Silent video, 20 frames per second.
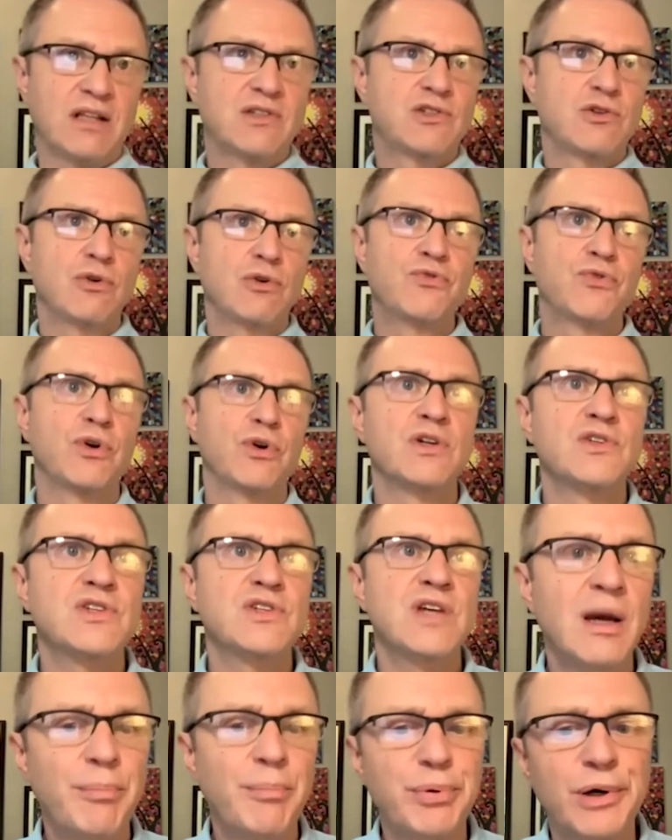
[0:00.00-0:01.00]
So for
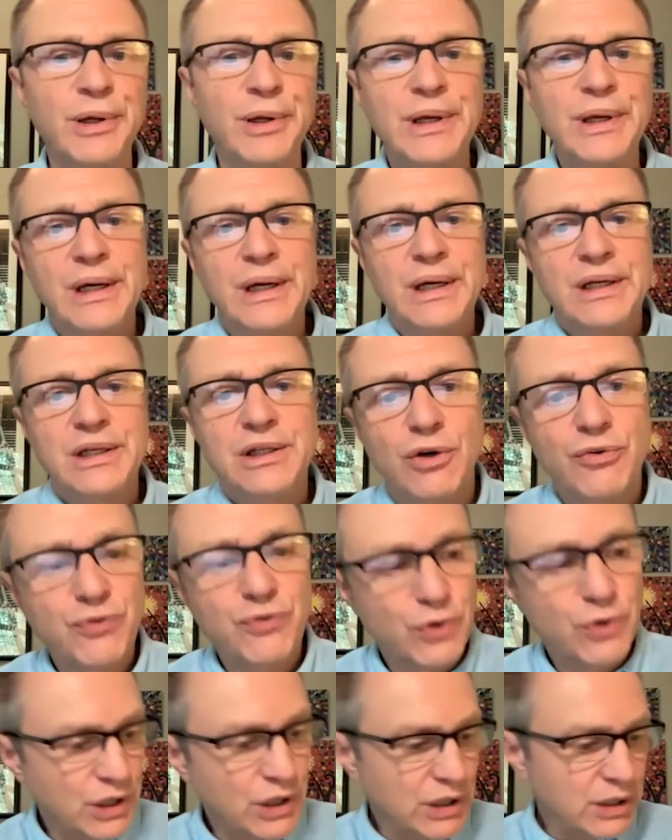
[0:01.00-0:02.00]
example,
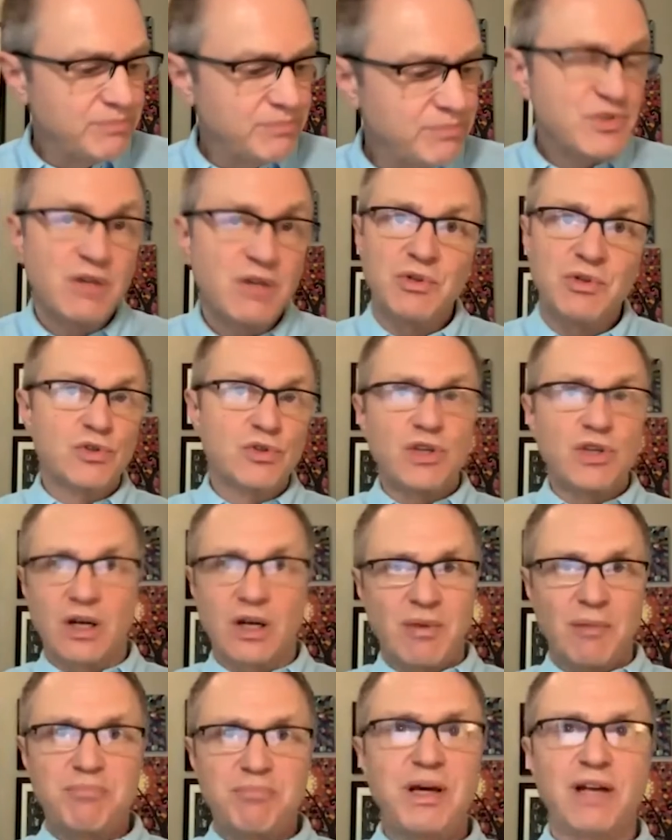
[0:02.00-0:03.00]
for you're talking
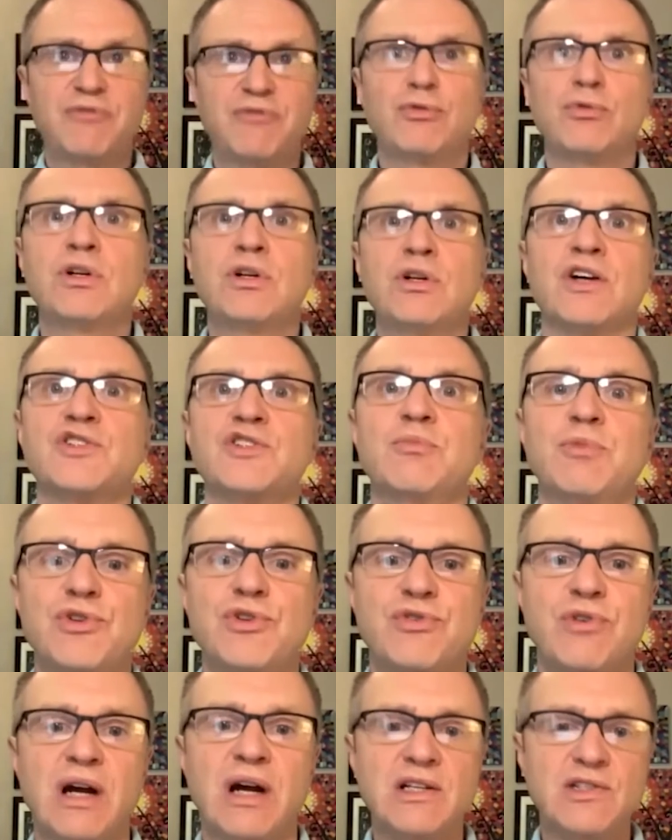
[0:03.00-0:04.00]
about pet food
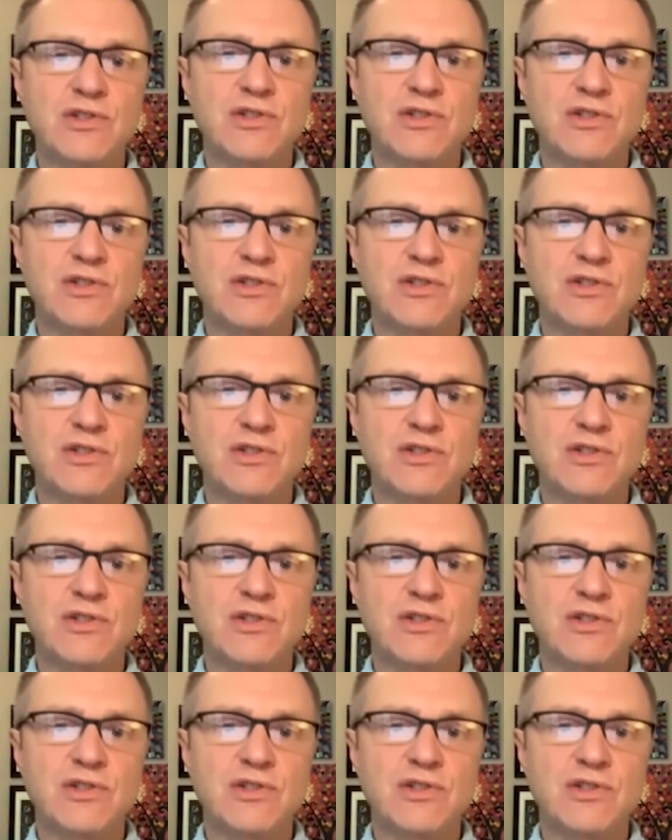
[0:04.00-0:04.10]
customers, right?